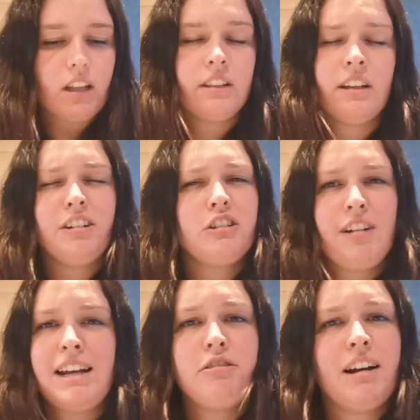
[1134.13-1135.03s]
they're a
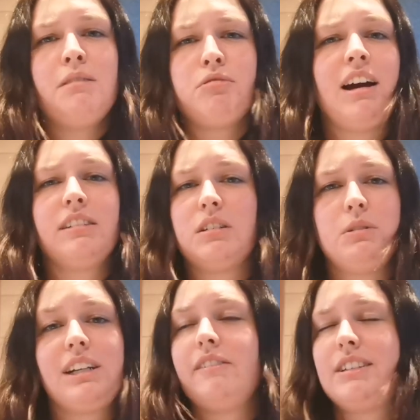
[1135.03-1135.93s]
great, great brand, and I
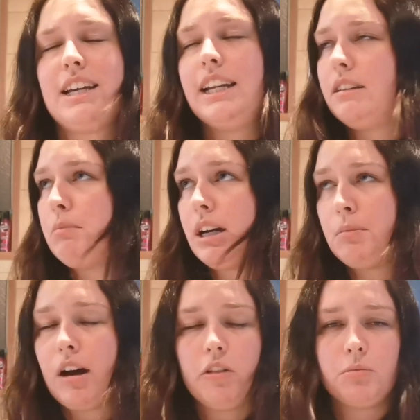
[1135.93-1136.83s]
would never say anything bad
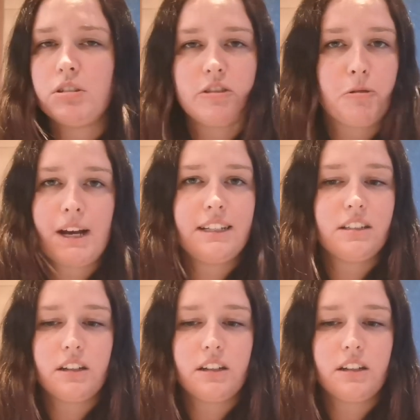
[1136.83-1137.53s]
about them because they're amazing.